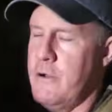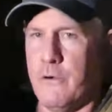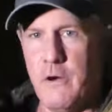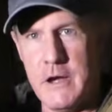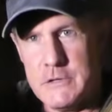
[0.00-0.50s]

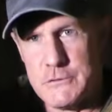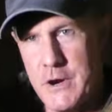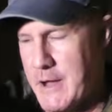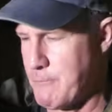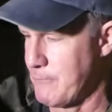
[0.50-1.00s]
Alright,
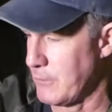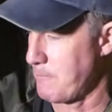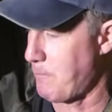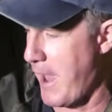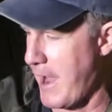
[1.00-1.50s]
straight up we've got the
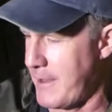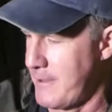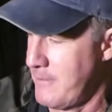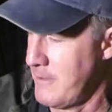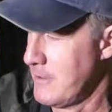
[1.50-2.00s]
pack.
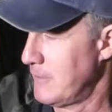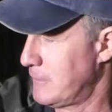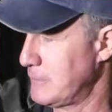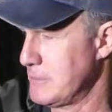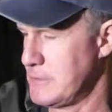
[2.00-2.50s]

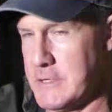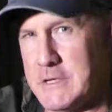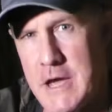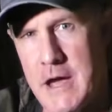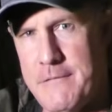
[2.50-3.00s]
This is
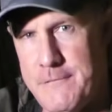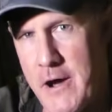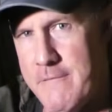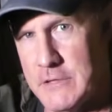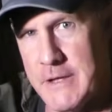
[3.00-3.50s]
the
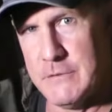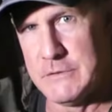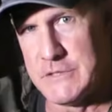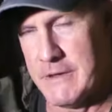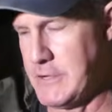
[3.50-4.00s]

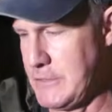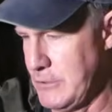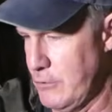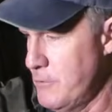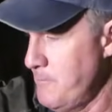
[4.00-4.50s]

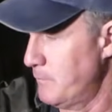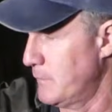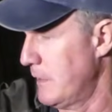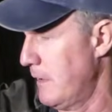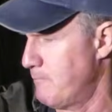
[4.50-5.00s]
51172,
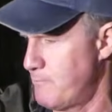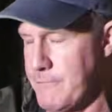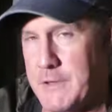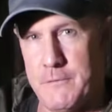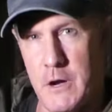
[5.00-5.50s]
the
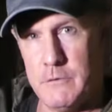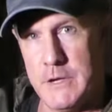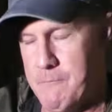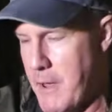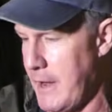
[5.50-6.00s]
55
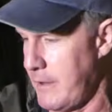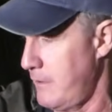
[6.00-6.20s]
litre pack.